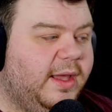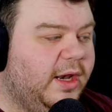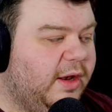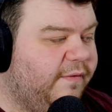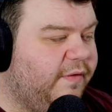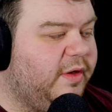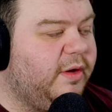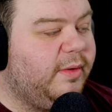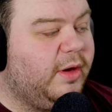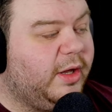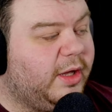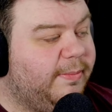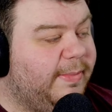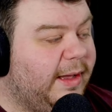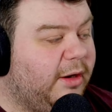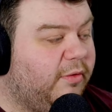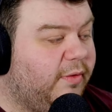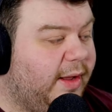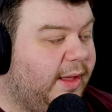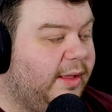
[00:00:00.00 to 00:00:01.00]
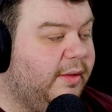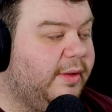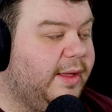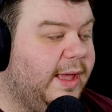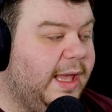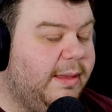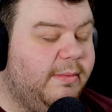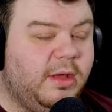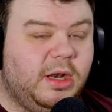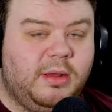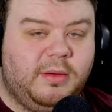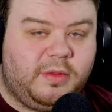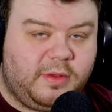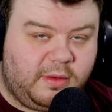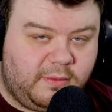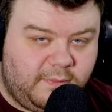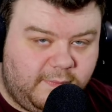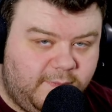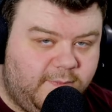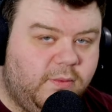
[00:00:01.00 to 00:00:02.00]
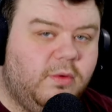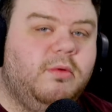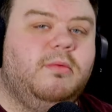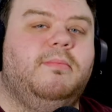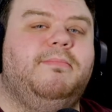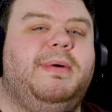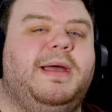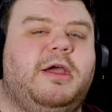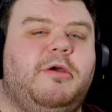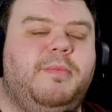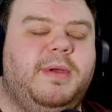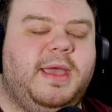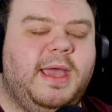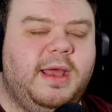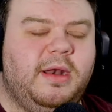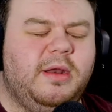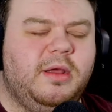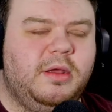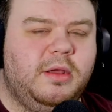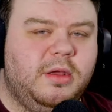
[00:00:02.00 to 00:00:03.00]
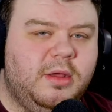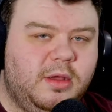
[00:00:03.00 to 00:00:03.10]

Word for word: You know, if you're doing like a battle royale game, you know, it's like, boom, back up again,